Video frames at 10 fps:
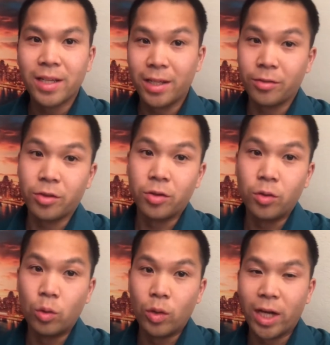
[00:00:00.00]
Yeah,
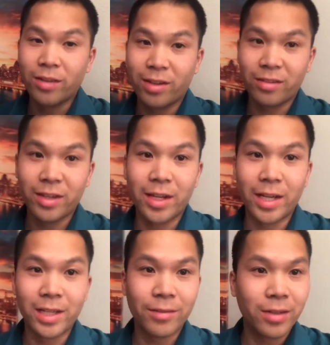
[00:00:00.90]
so as I said, I
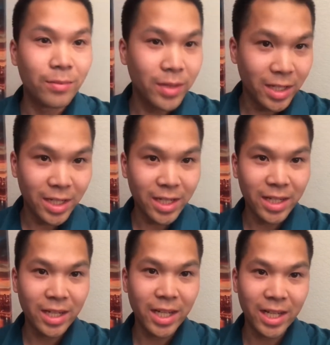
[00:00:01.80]
left on
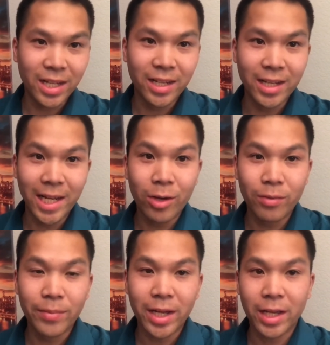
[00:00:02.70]
Monday, and now
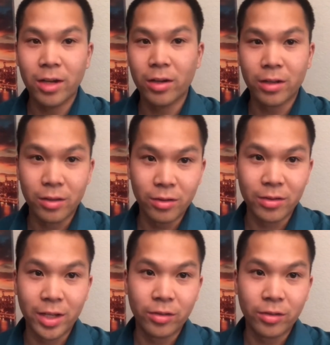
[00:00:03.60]
I'm back here on a Thursday.